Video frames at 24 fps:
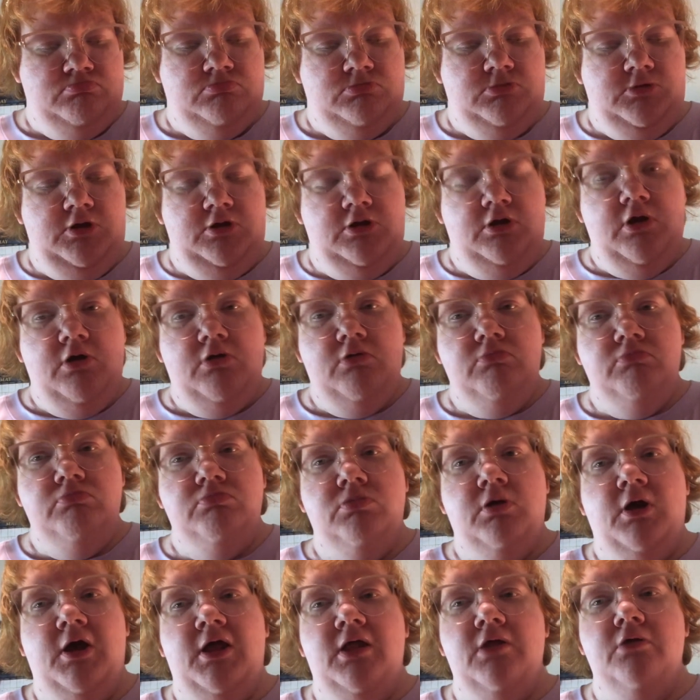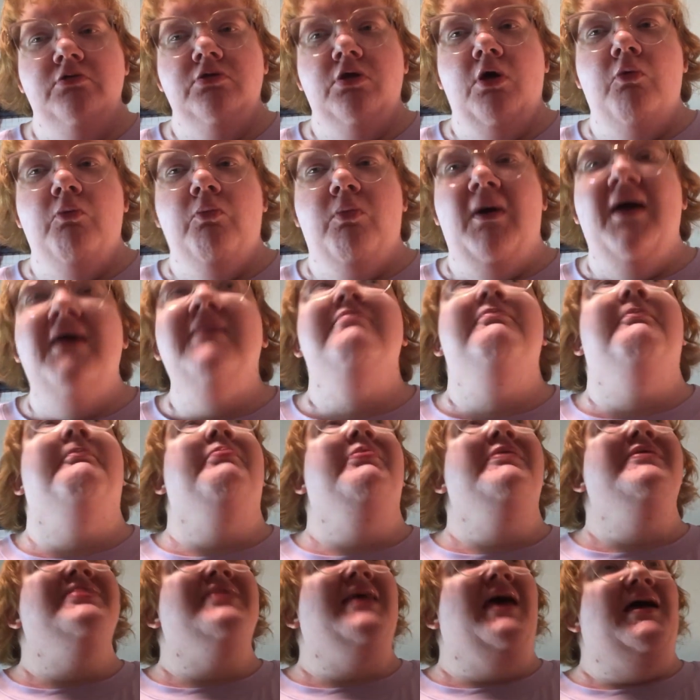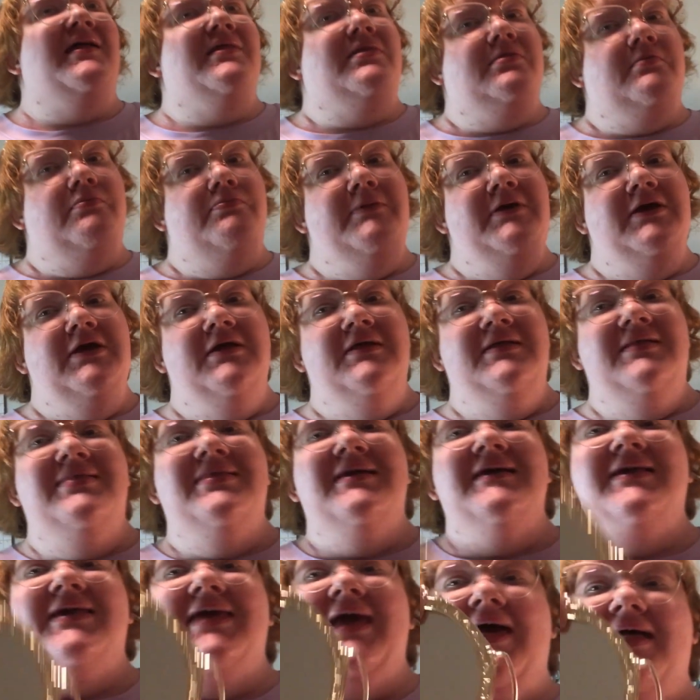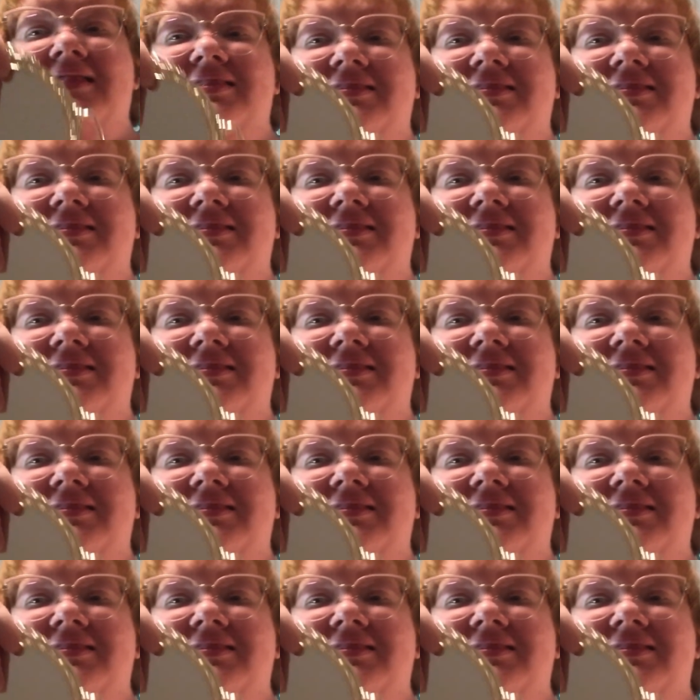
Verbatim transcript: You know, I don't know what possessed me to get